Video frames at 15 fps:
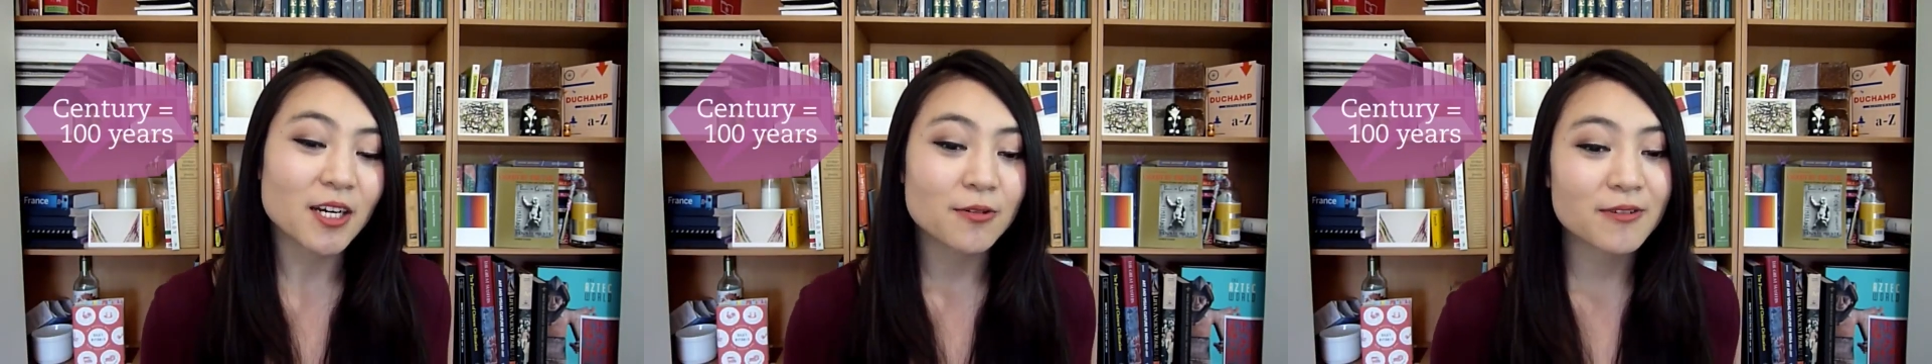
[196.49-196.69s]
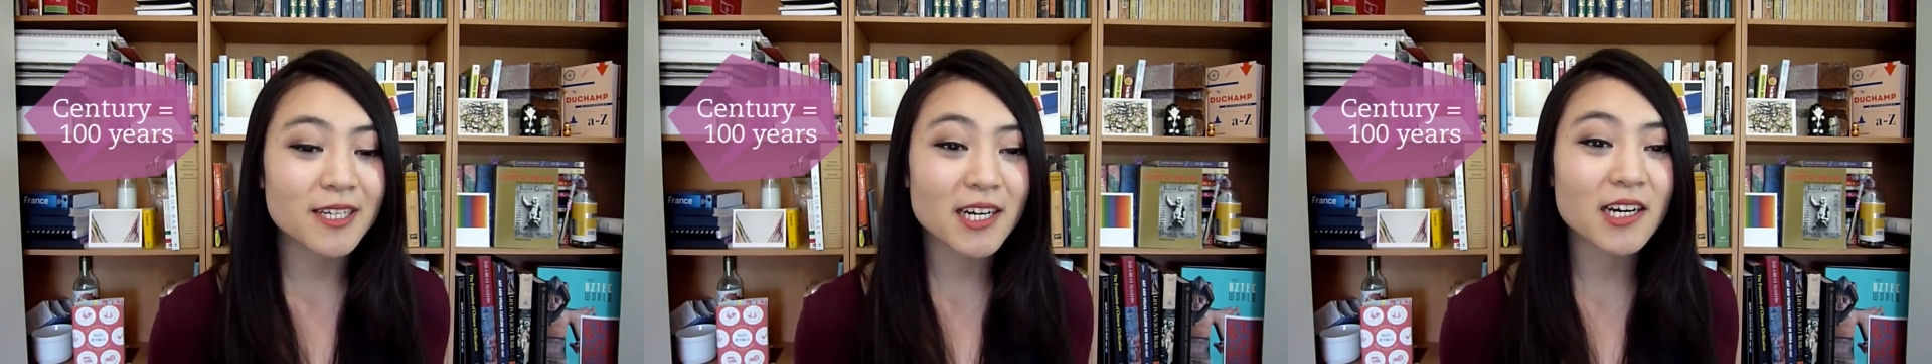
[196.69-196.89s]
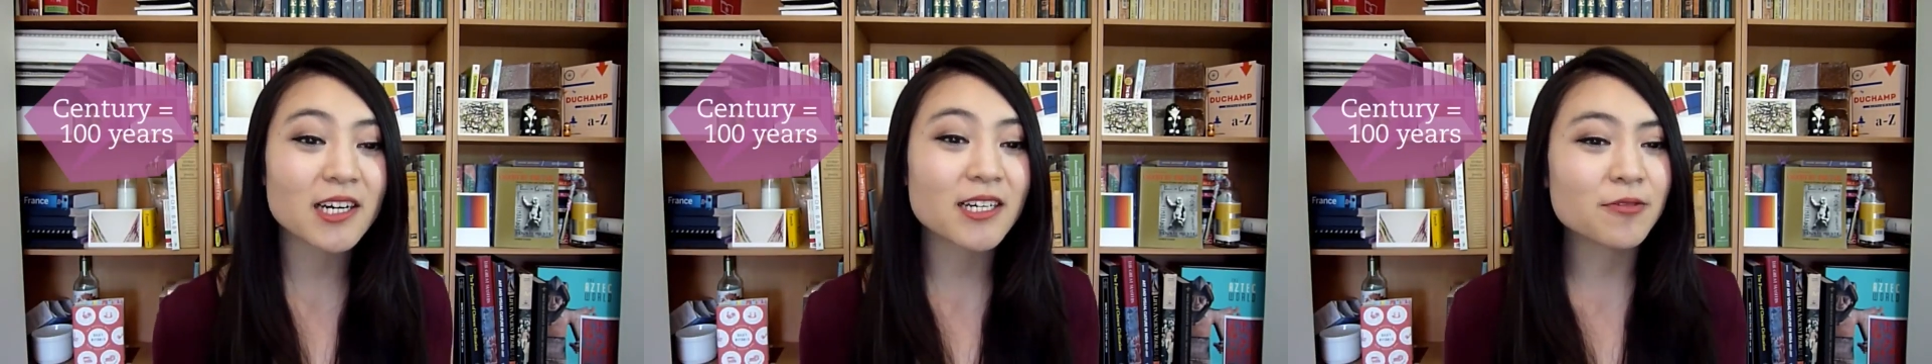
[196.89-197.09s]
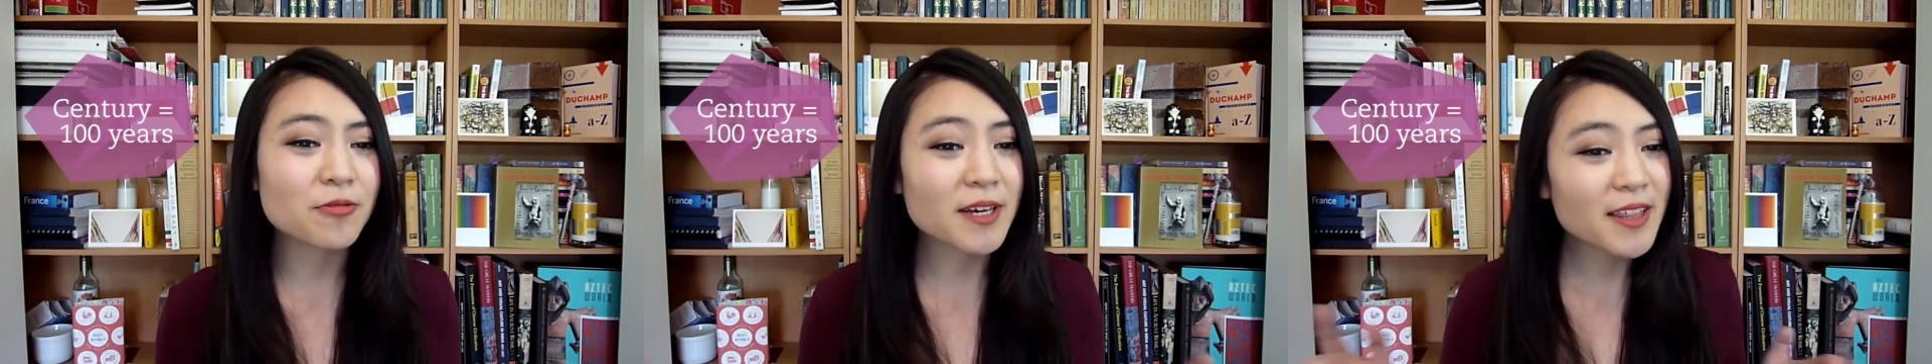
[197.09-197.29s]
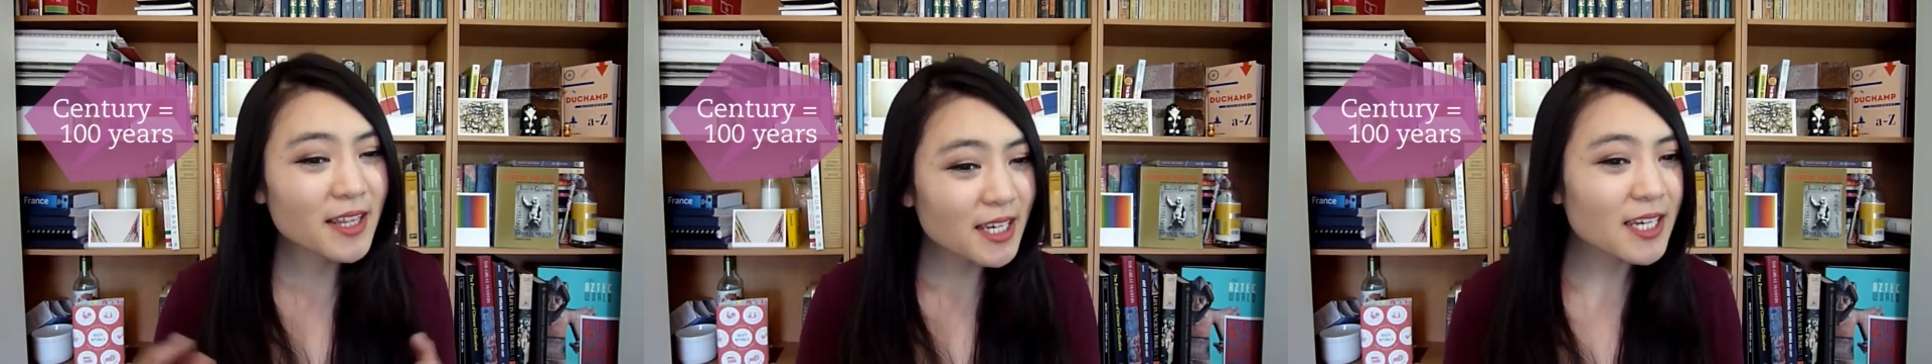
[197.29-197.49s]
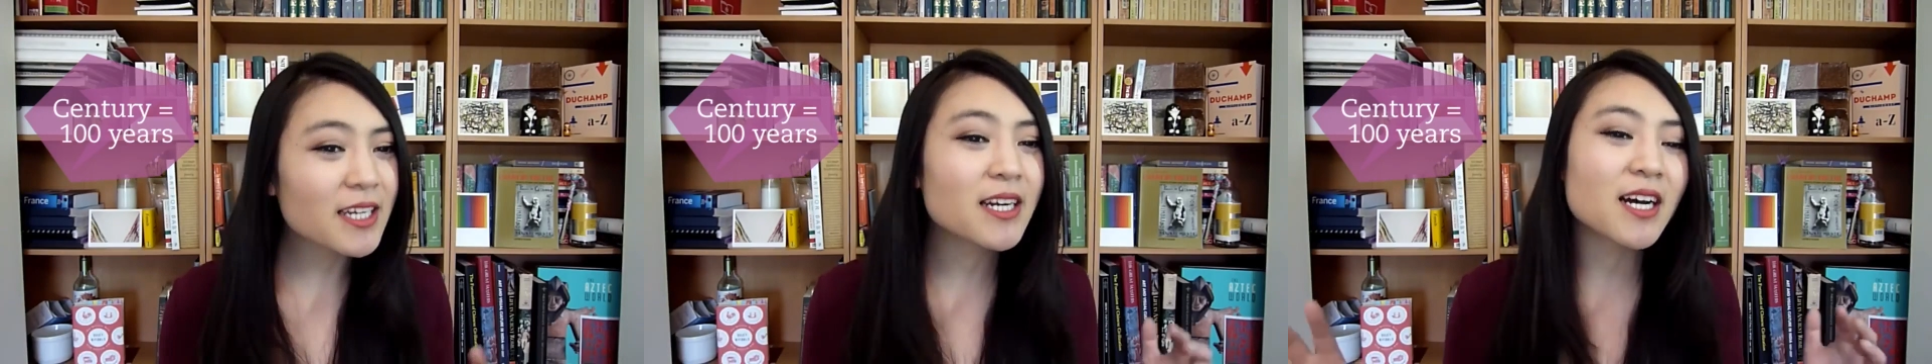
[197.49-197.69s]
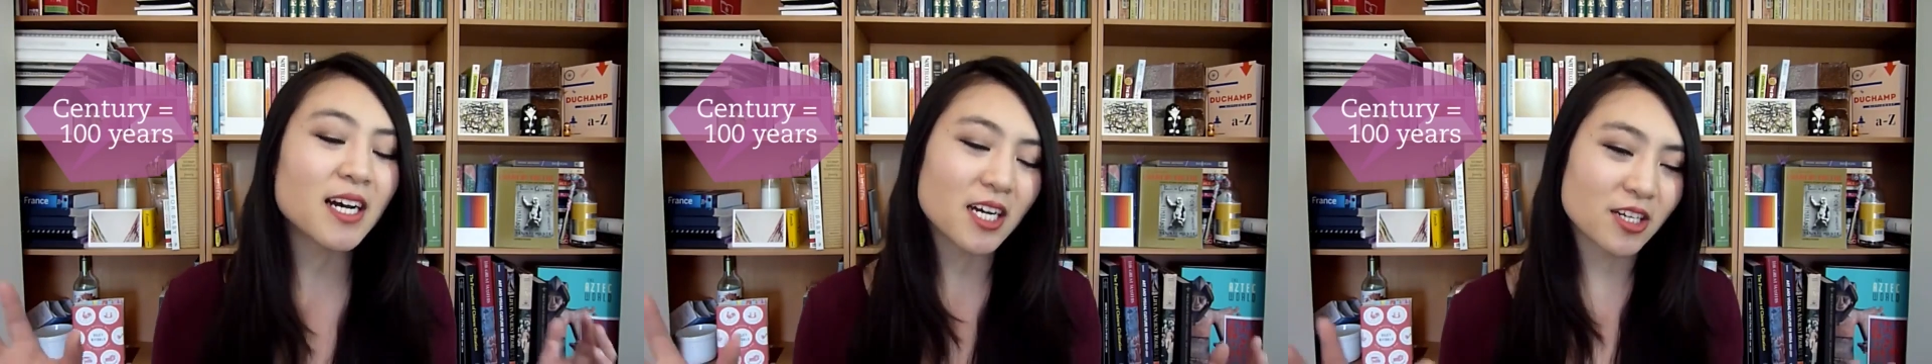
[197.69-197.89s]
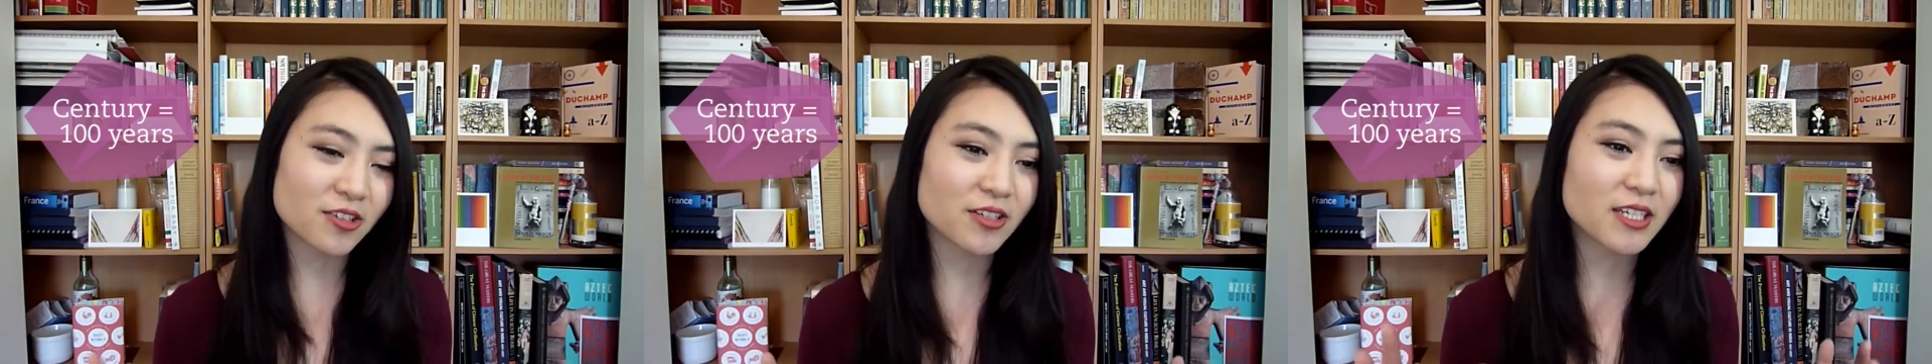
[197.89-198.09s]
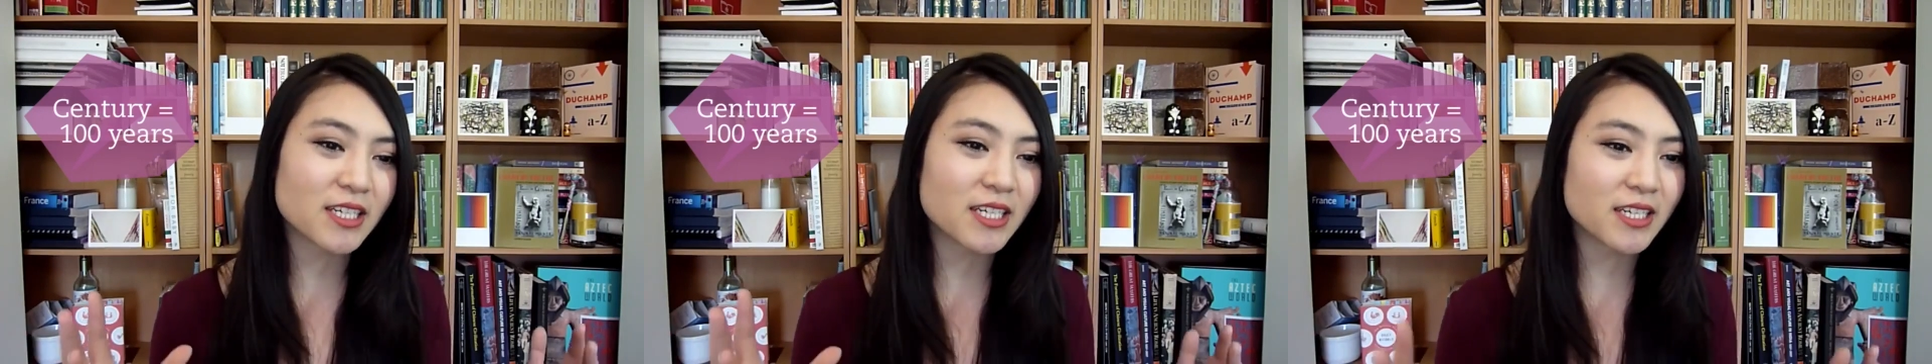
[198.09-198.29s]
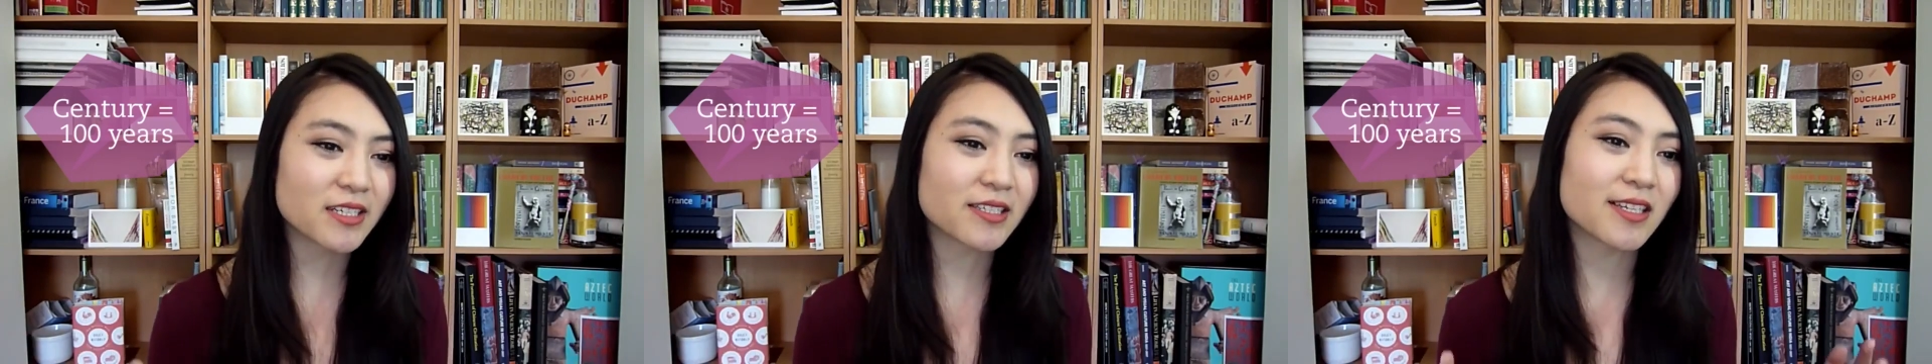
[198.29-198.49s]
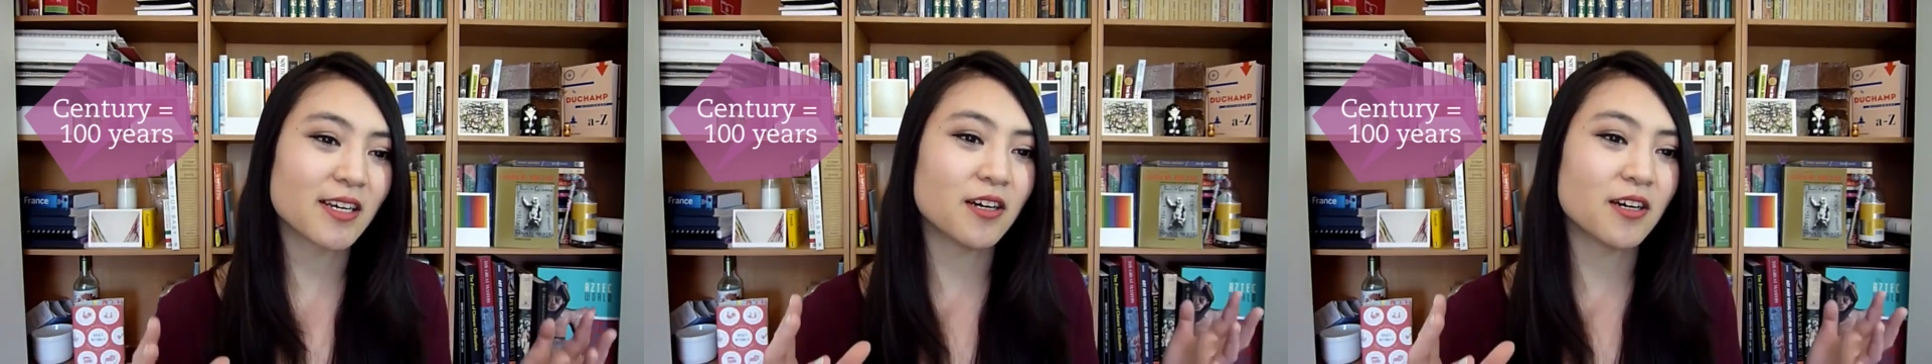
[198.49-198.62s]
We are within 100 years